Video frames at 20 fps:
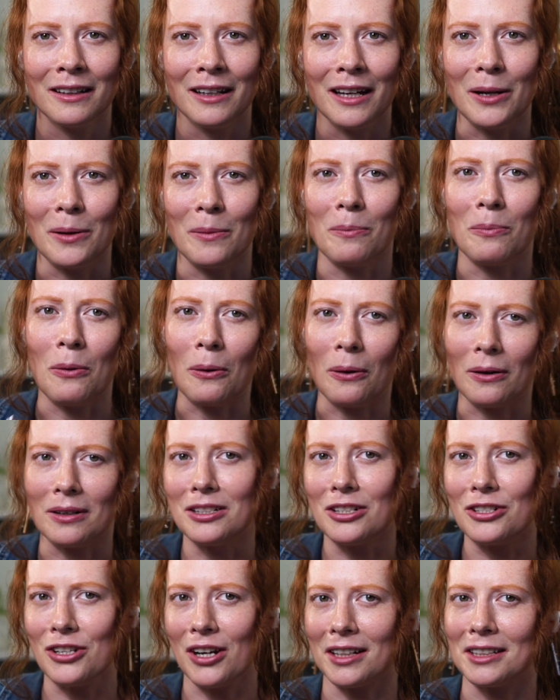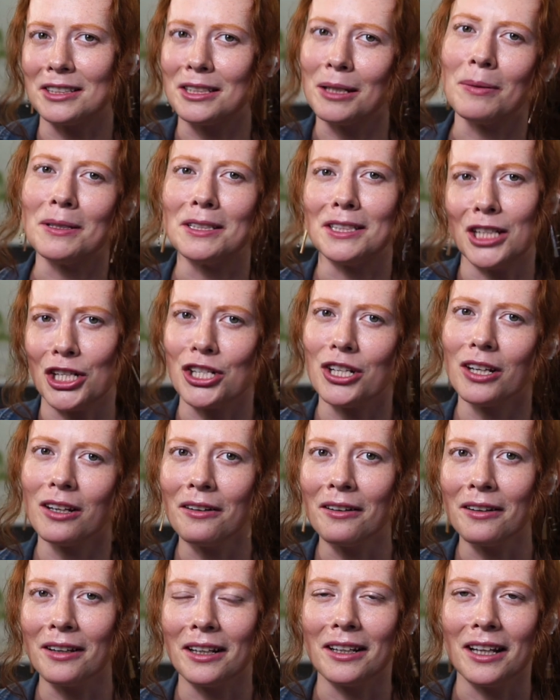an important
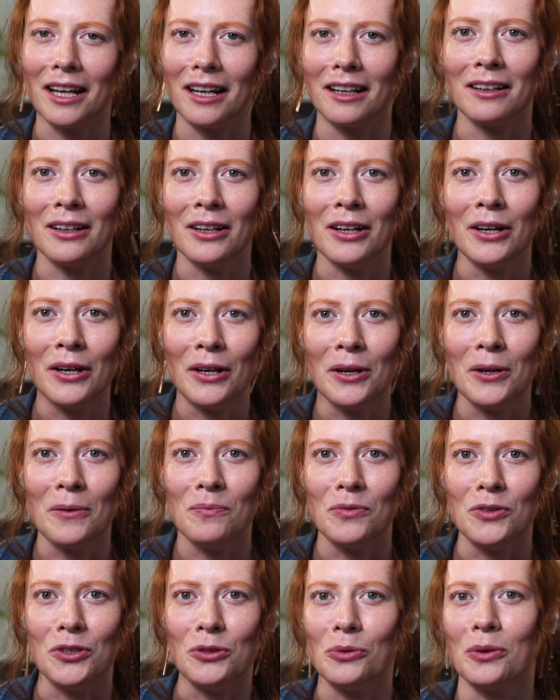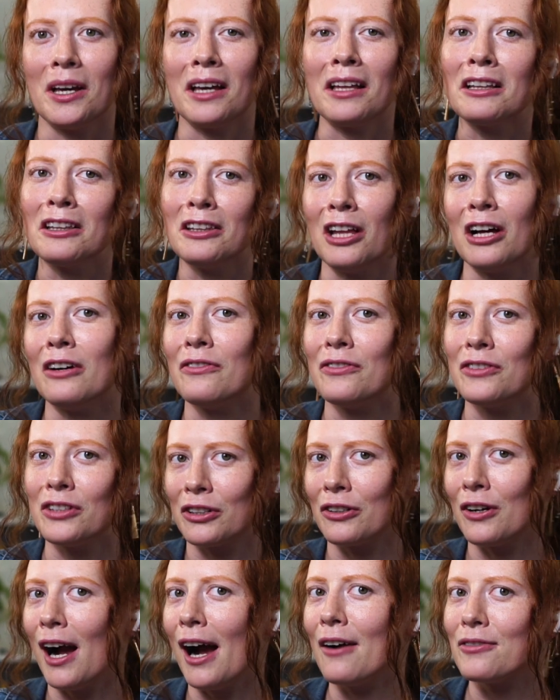juxtaposition that like you can love the
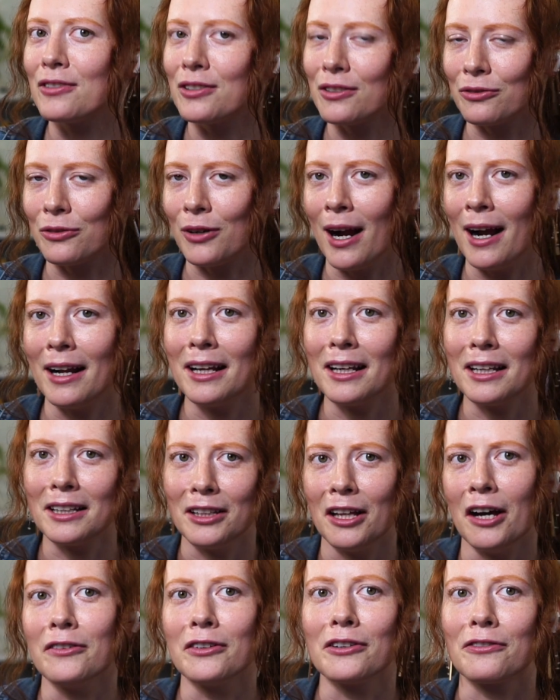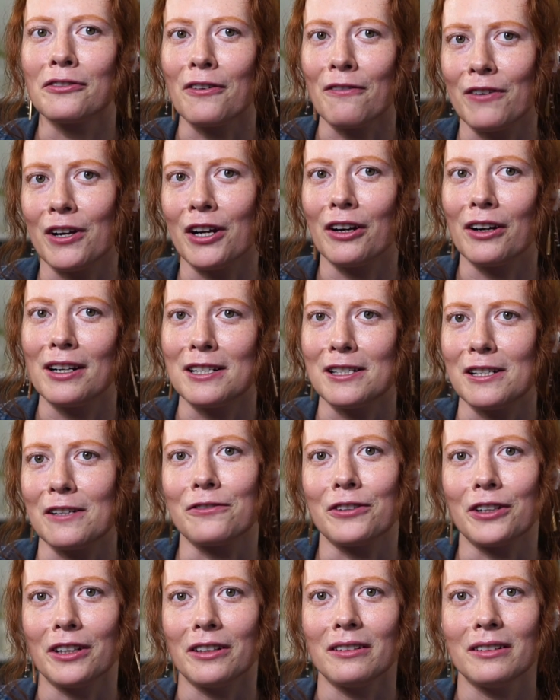craft of writing and love it for very
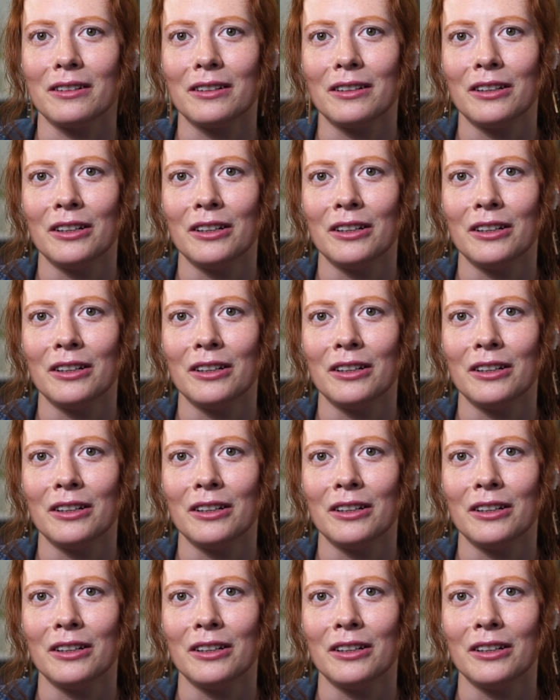different